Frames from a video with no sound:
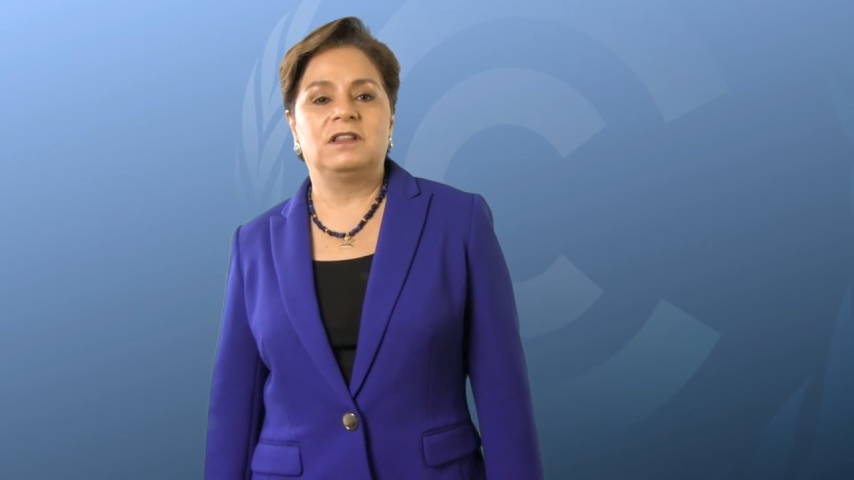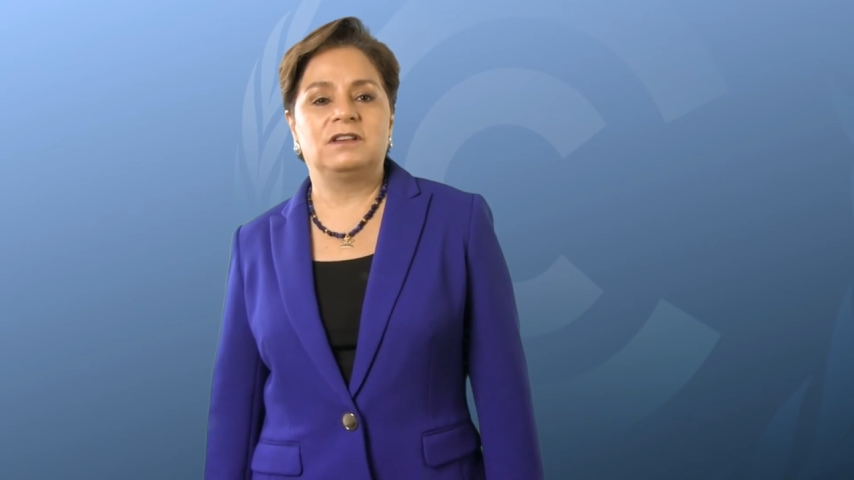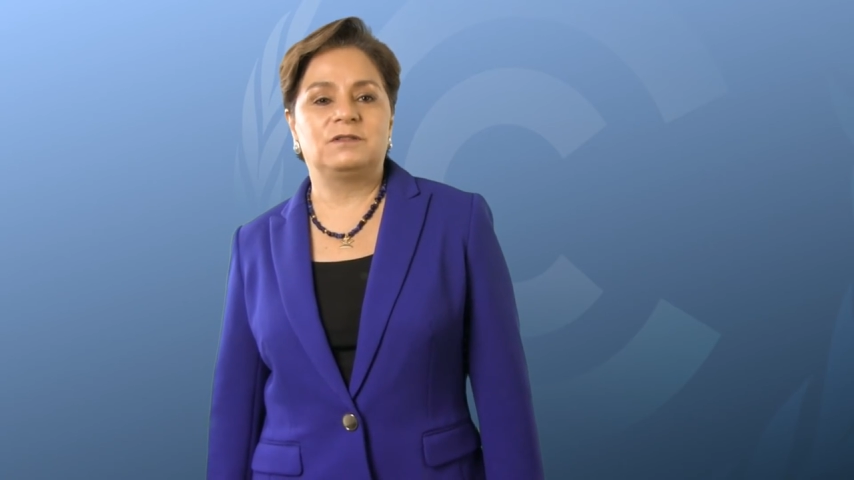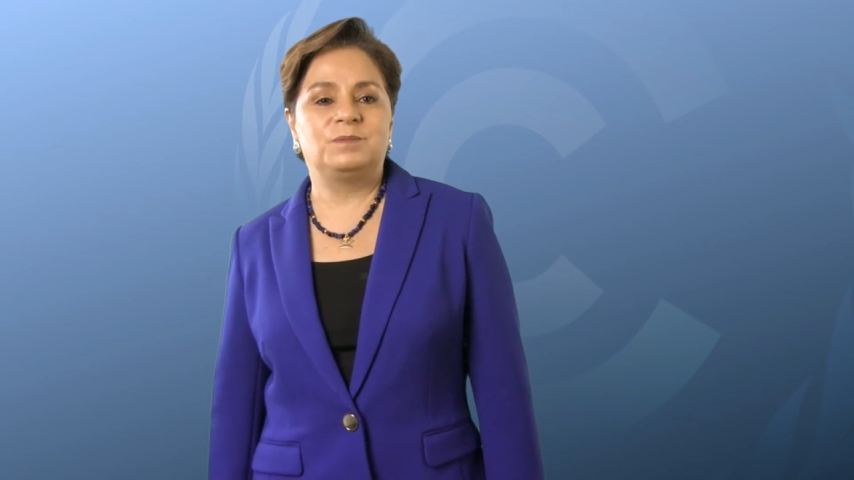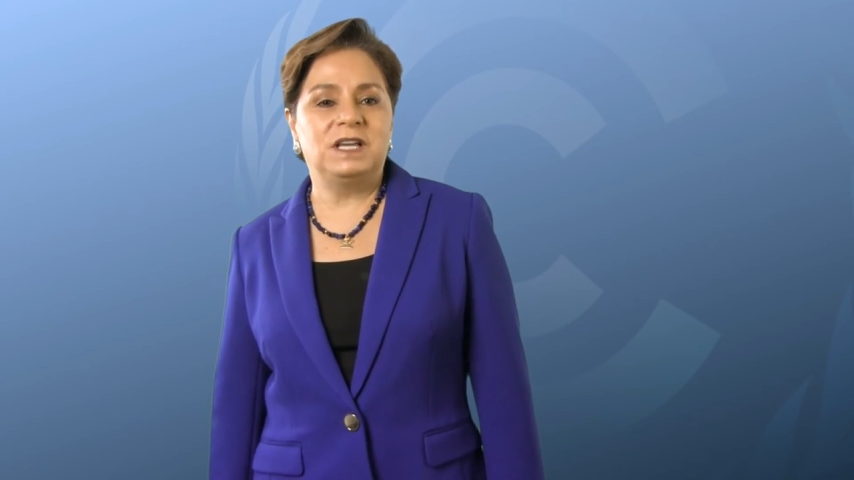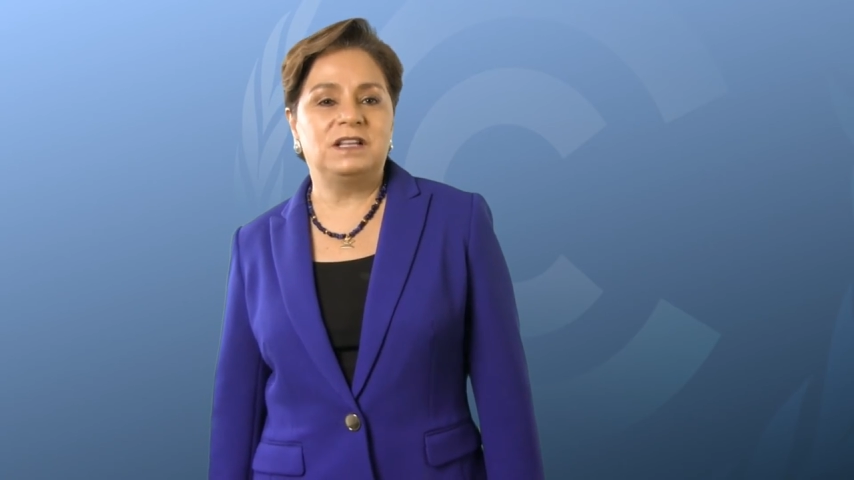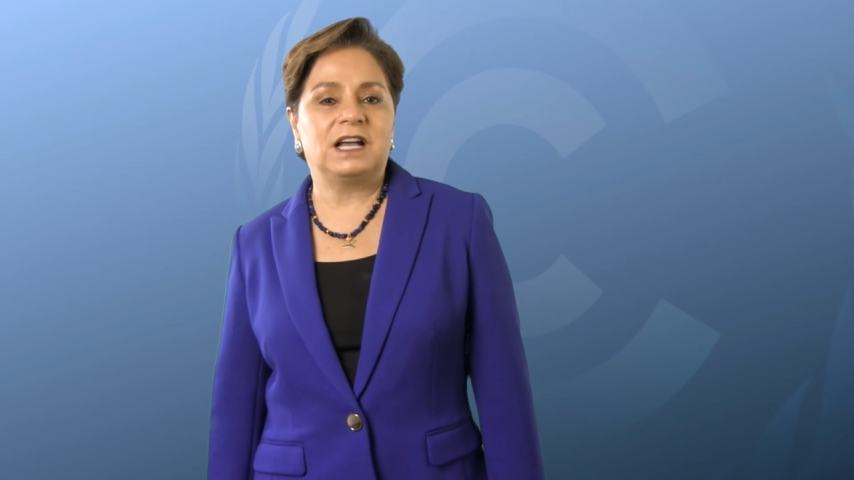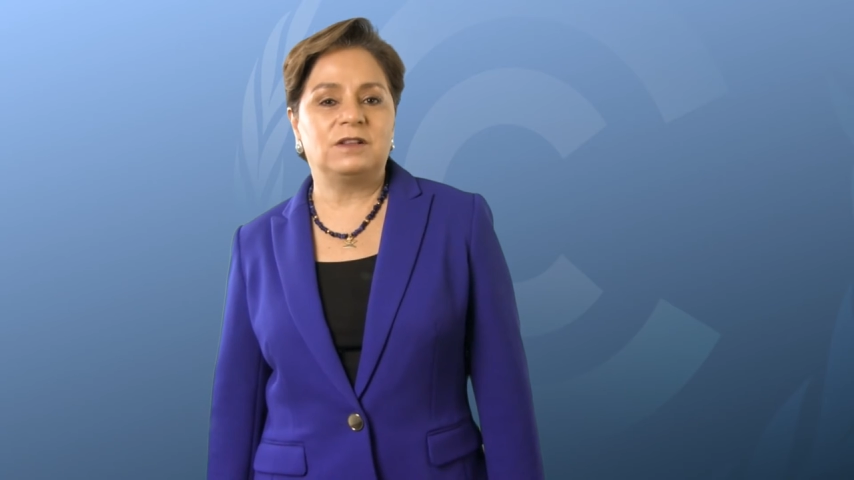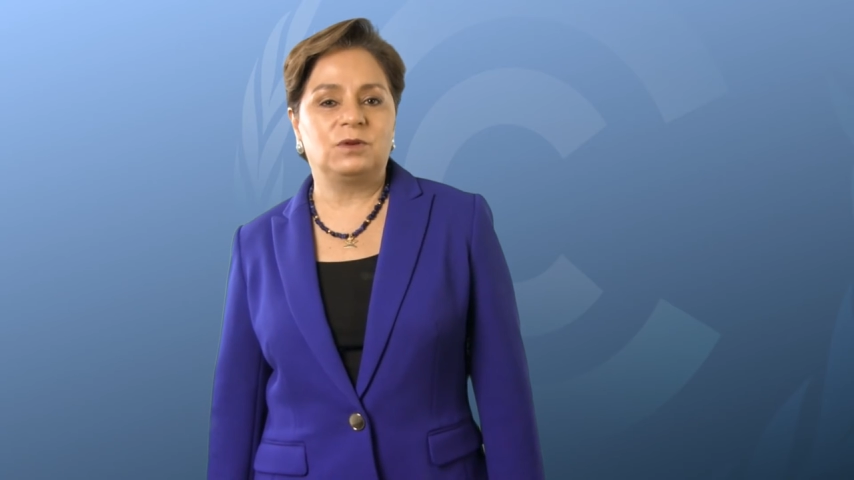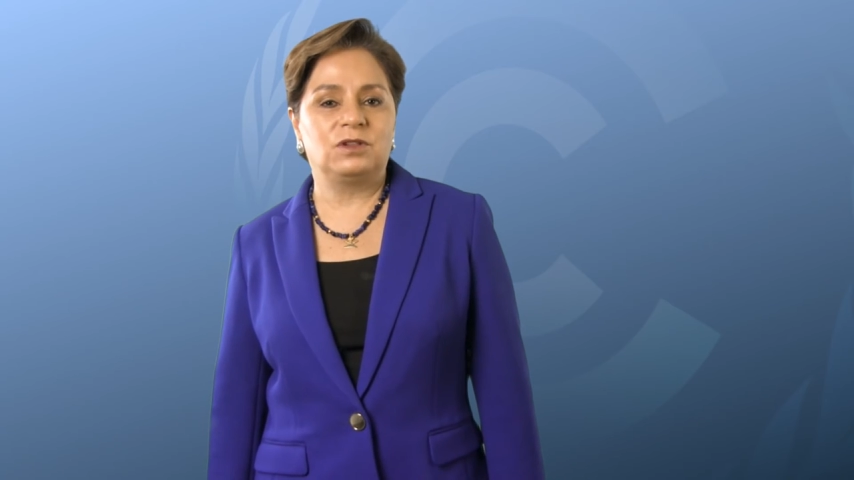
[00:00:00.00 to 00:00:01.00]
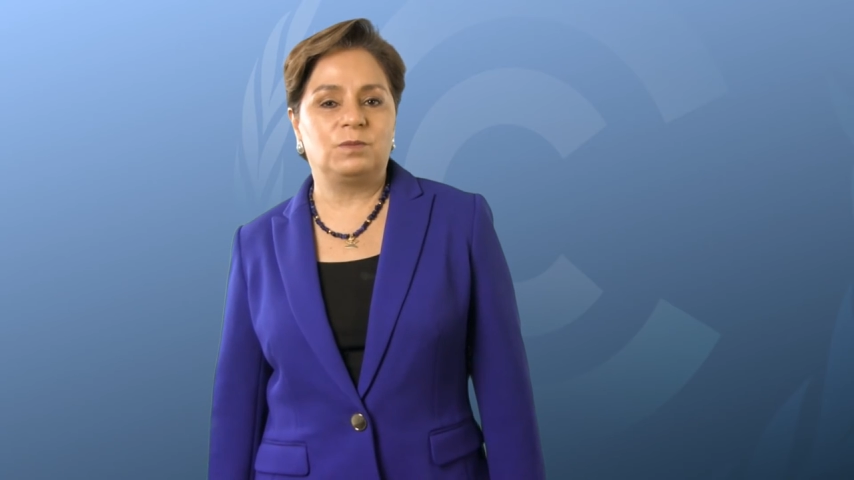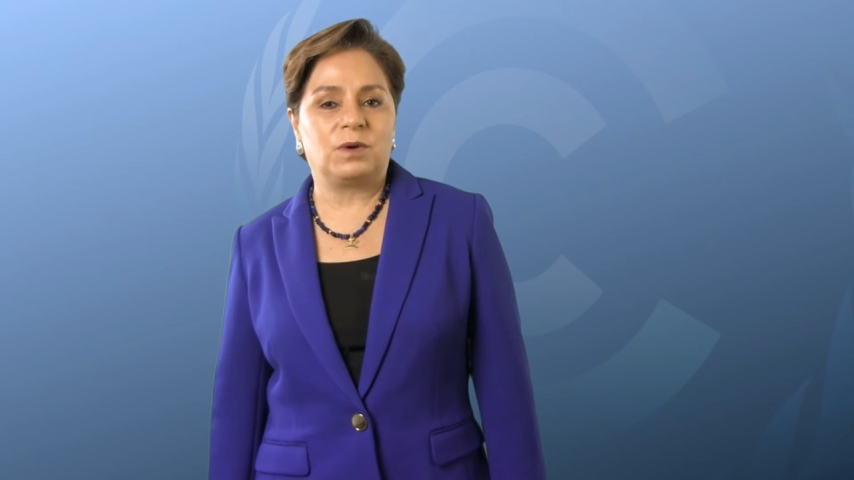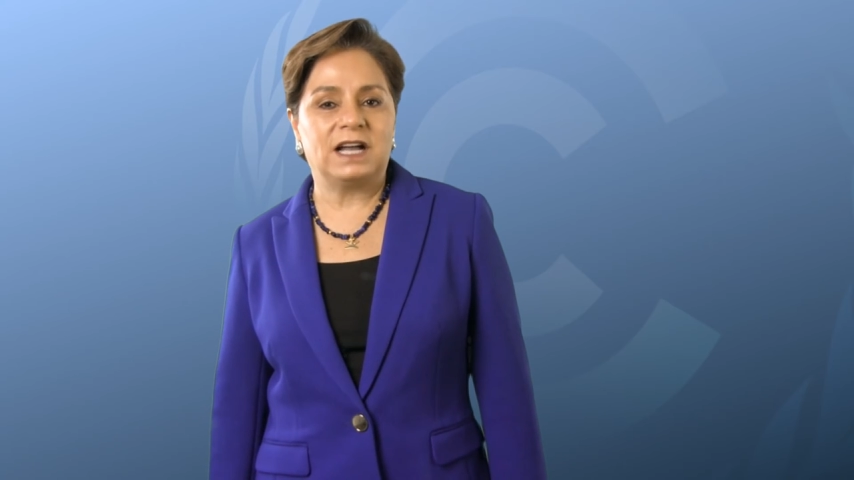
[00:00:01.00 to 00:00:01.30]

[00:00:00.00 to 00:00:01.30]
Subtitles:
the speed at which